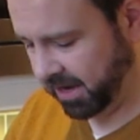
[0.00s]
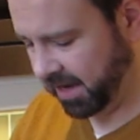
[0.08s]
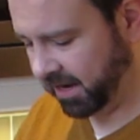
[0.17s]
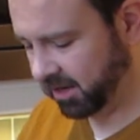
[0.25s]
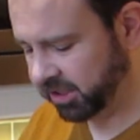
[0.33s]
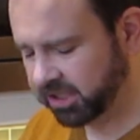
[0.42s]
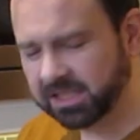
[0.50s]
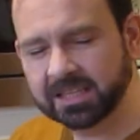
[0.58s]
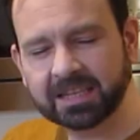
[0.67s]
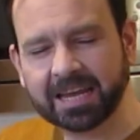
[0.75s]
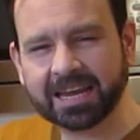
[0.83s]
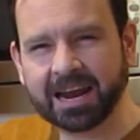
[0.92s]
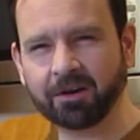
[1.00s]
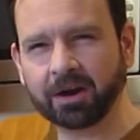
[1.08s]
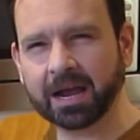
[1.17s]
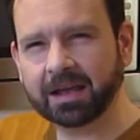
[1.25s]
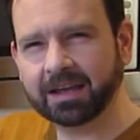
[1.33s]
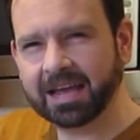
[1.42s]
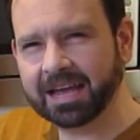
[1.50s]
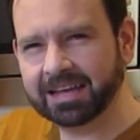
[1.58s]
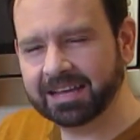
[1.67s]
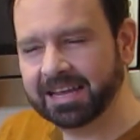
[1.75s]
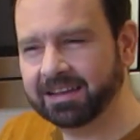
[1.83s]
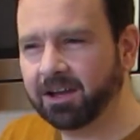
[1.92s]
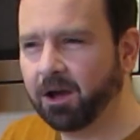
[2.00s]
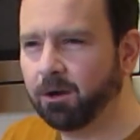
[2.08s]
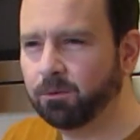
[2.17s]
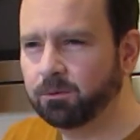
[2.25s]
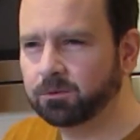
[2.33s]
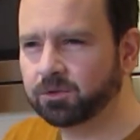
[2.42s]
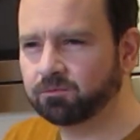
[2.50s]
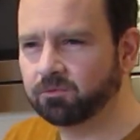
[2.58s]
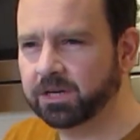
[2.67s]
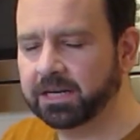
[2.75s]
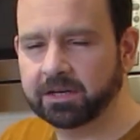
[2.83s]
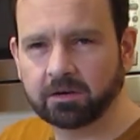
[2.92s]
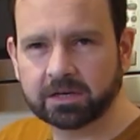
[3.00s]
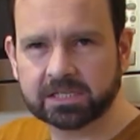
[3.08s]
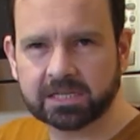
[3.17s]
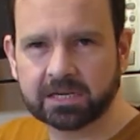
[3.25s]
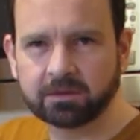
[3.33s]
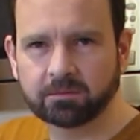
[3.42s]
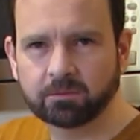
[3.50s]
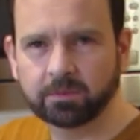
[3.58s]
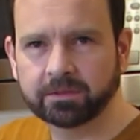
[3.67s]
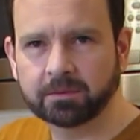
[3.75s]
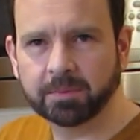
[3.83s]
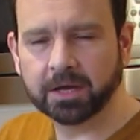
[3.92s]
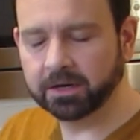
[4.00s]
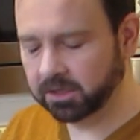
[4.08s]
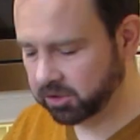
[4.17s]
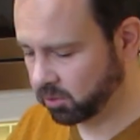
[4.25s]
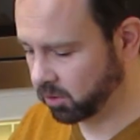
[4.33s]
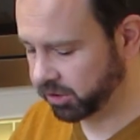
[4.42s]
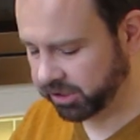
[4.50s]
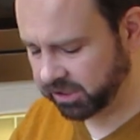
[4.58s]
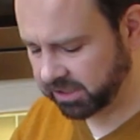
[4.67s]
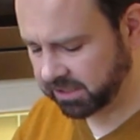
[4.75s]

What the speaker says: And I just think that carrot, it holds really nicely with the butternut squash.